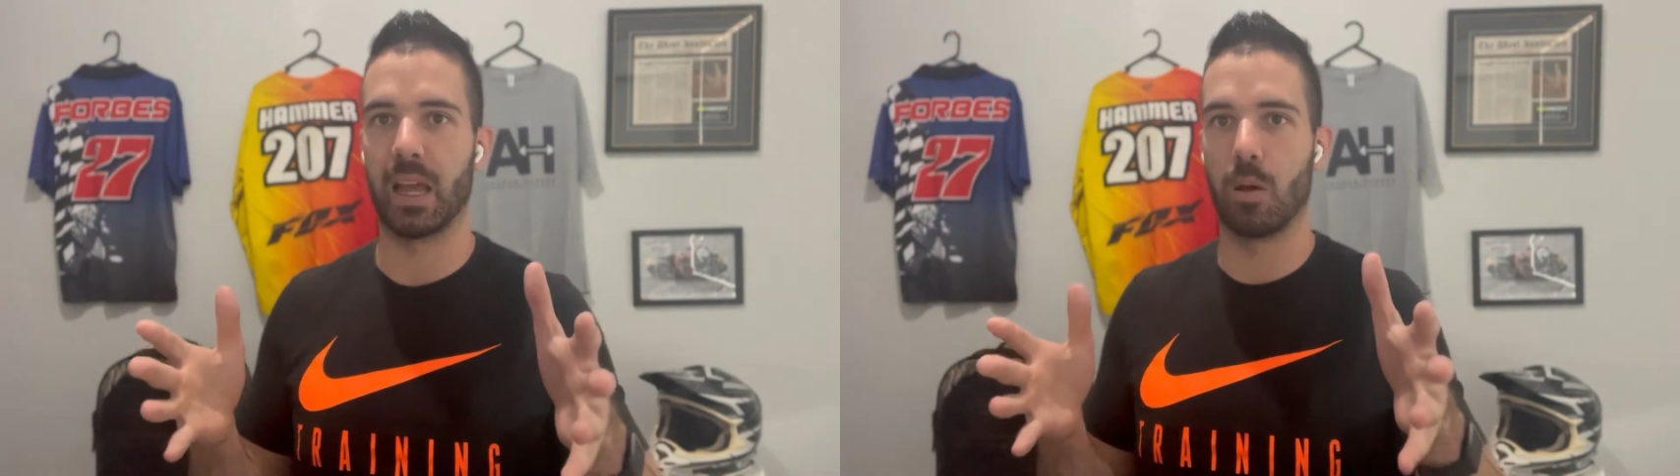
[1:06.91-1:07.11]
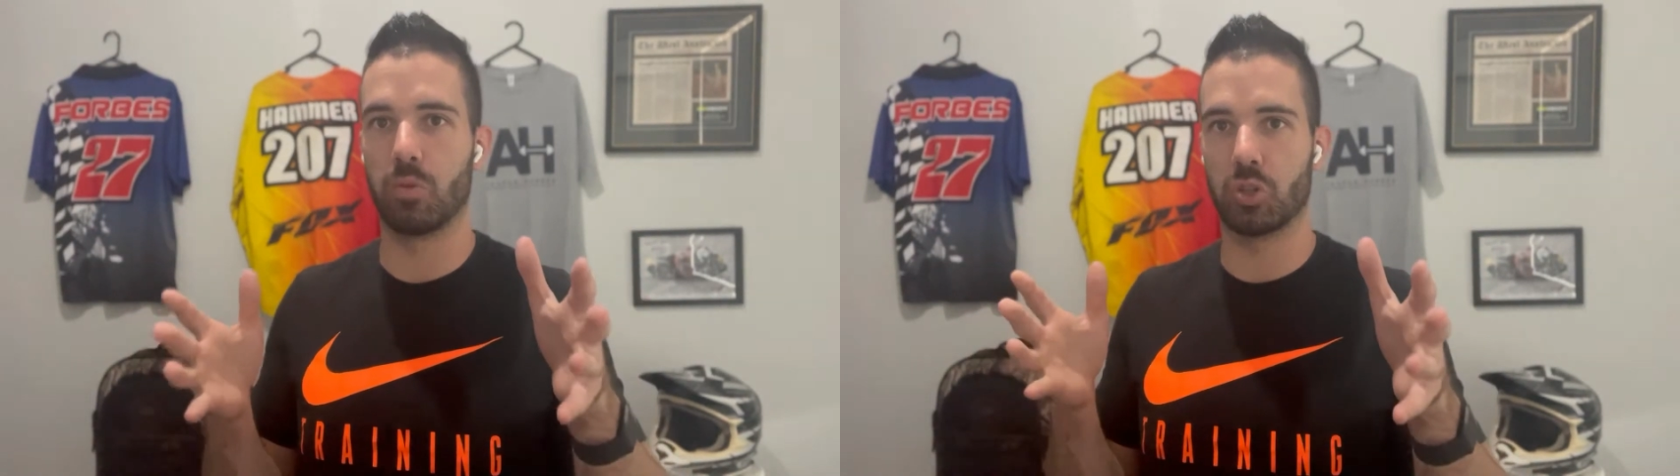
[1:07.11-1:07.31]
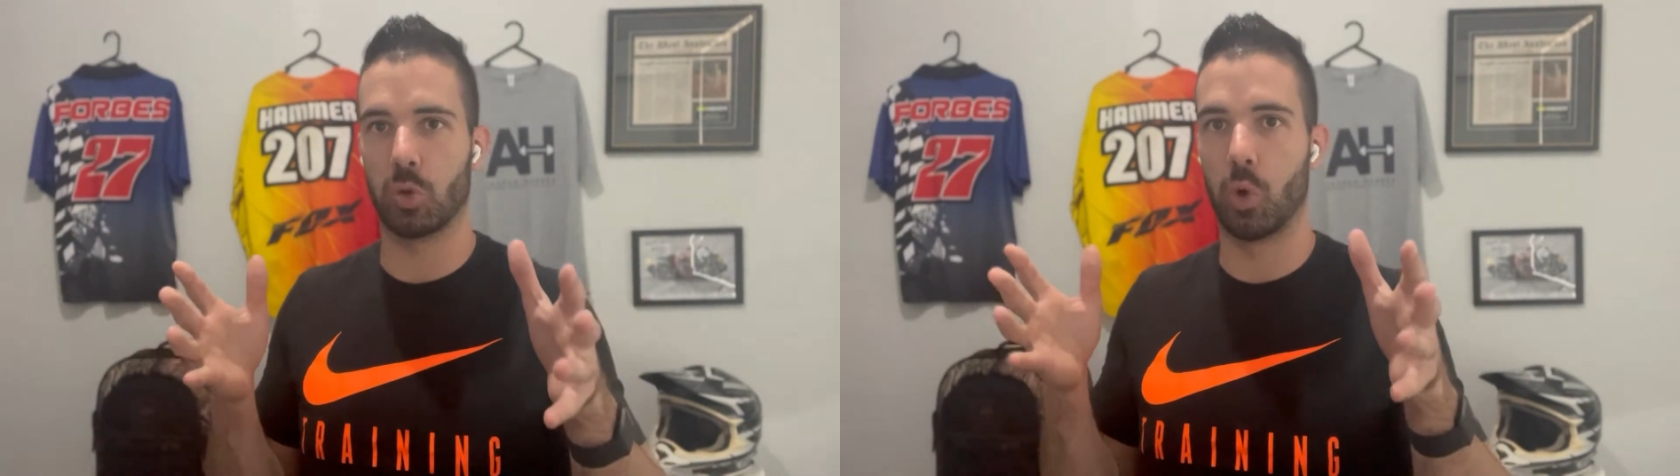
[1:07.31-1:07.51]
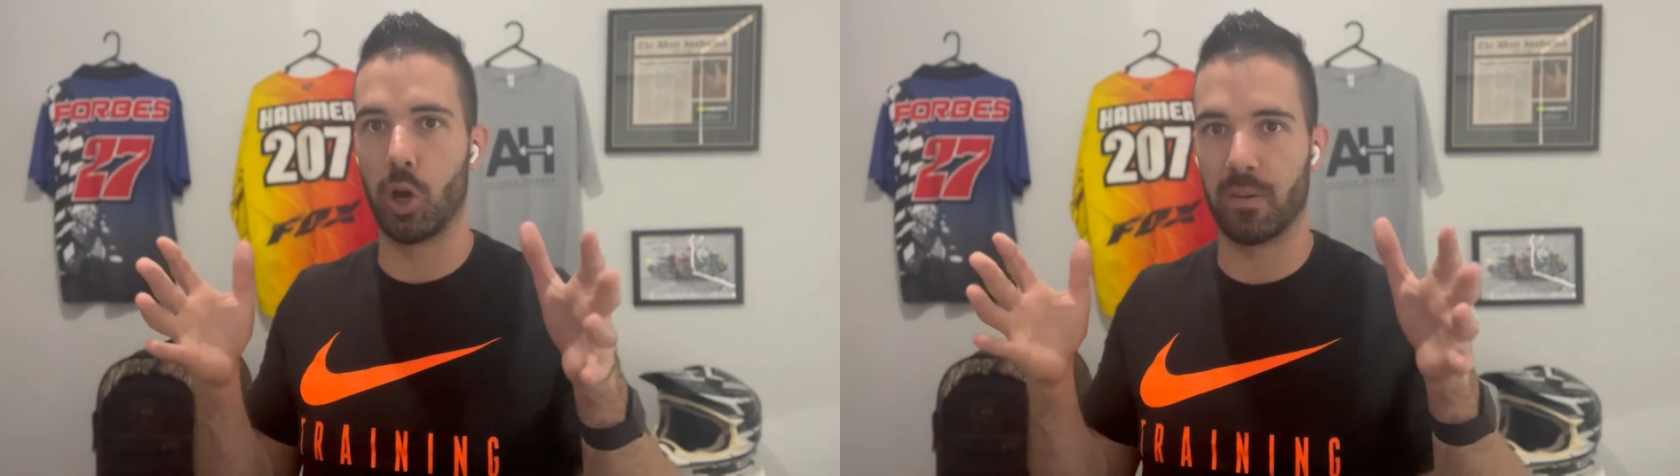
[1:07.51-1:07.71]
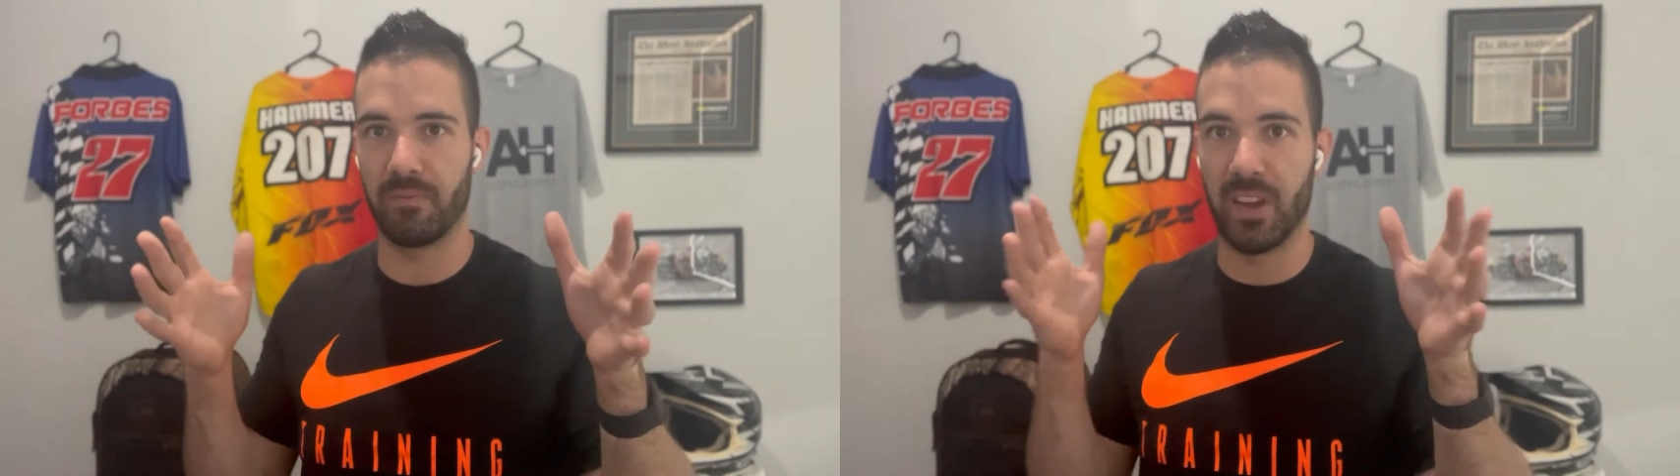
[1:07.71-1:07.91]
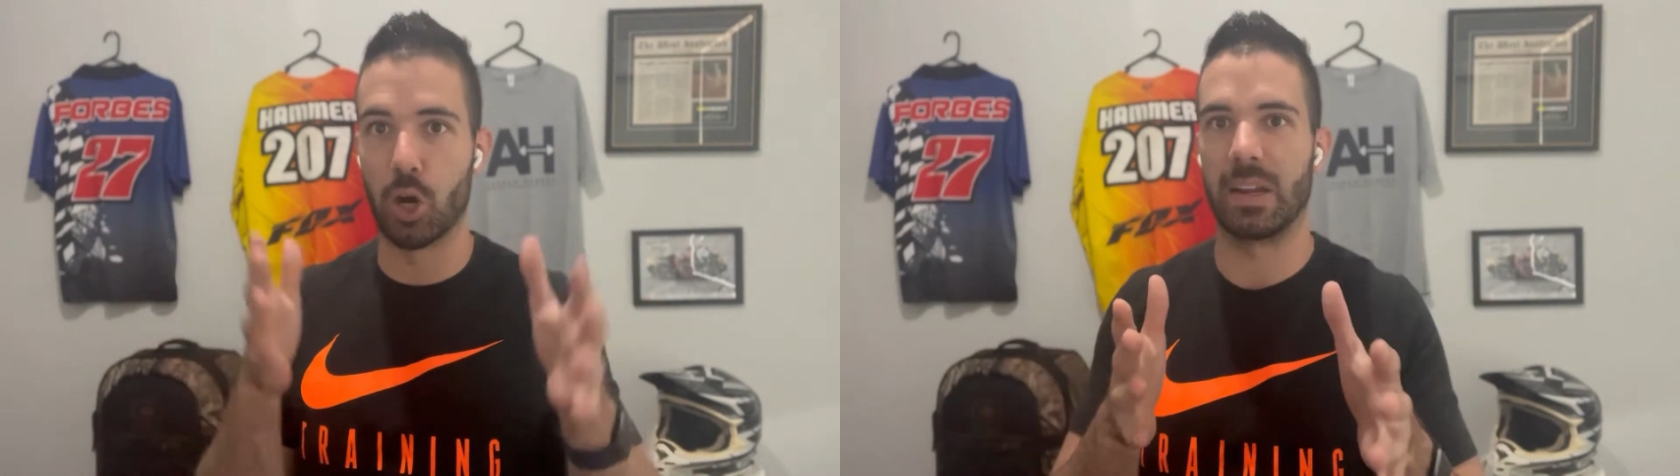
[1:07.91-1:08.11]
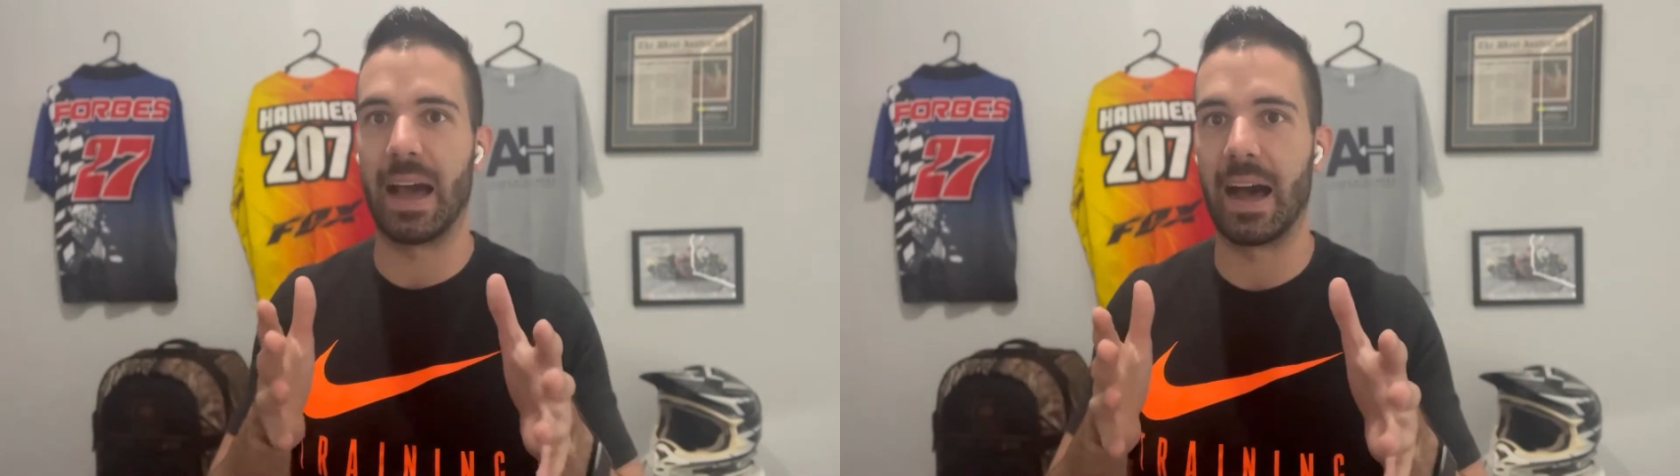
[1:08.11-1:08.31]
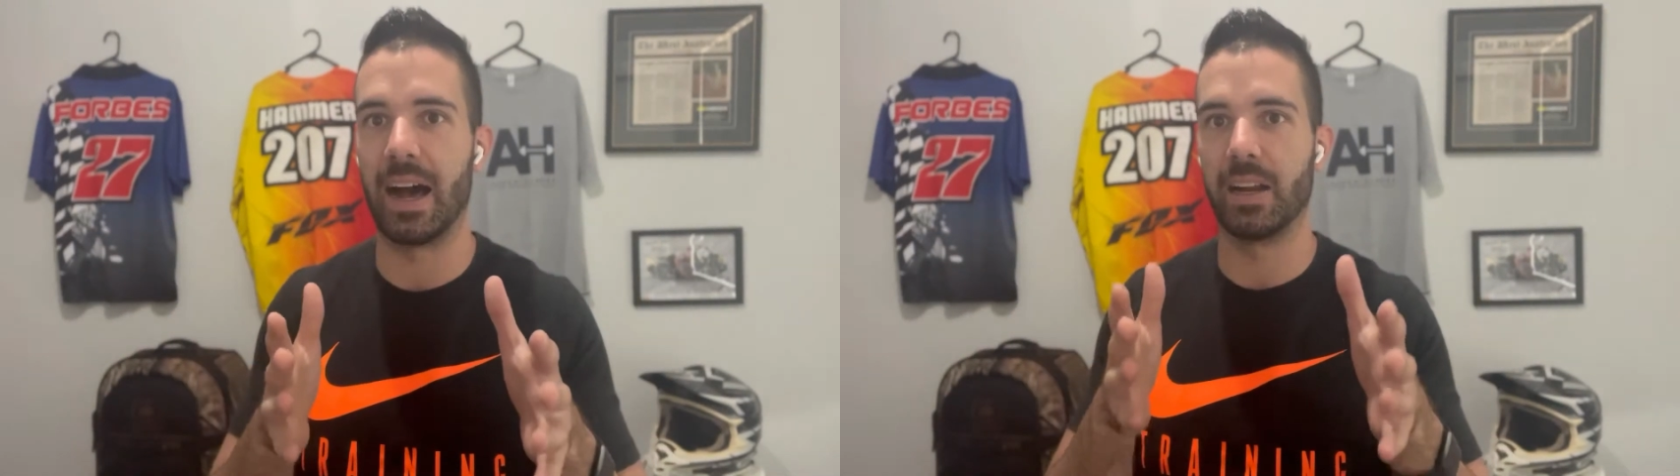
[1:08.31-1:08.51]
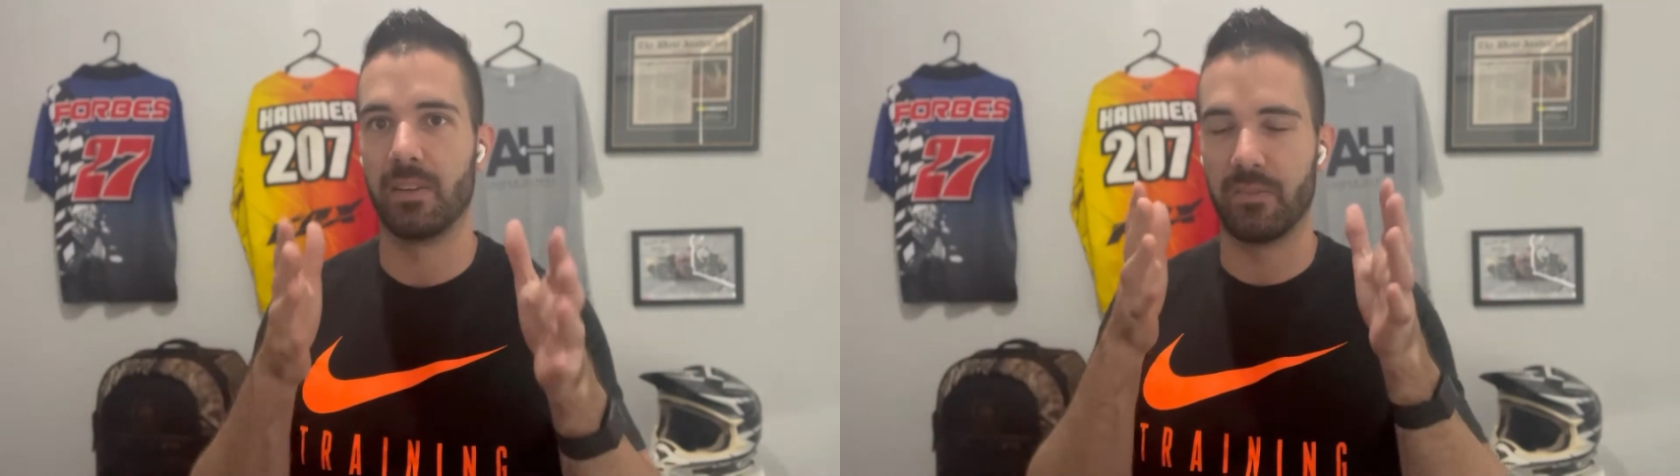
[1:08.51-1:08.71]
able to work very hard,